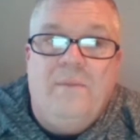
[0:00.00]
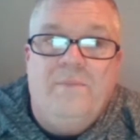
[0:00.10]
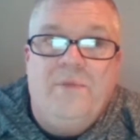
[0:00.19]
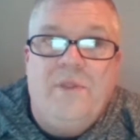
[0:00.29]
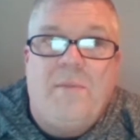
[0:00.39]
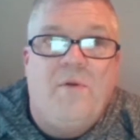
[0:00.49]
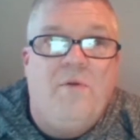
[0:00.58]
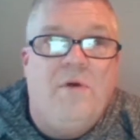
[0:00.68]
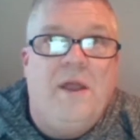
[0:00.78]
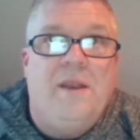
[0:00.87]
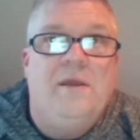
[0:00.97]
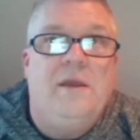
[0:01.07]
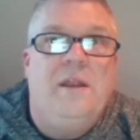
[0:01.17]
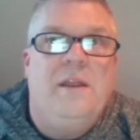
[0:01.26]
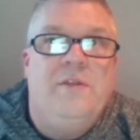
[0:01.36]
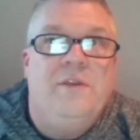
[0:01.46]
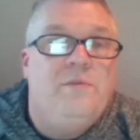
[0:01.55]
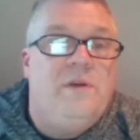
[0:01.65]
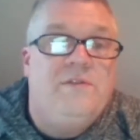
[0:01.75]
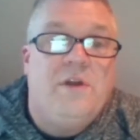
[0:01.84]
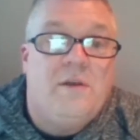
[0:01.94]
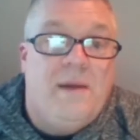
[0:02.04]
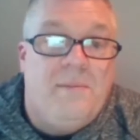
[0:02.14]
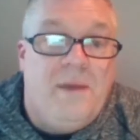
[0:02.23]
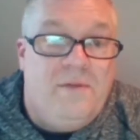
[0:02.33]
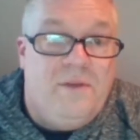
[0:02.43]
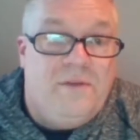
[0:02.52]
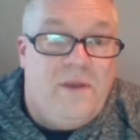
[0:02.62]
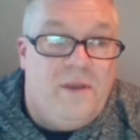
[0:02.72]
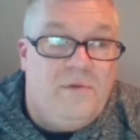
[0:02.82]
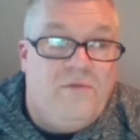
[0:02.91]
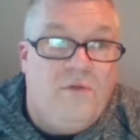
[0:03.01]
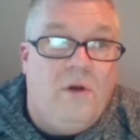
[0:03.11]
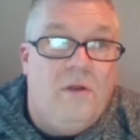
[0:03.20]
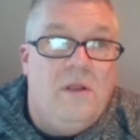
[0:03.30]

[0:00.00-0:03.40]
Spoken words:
Number one, and this, we've talked about many of these things before,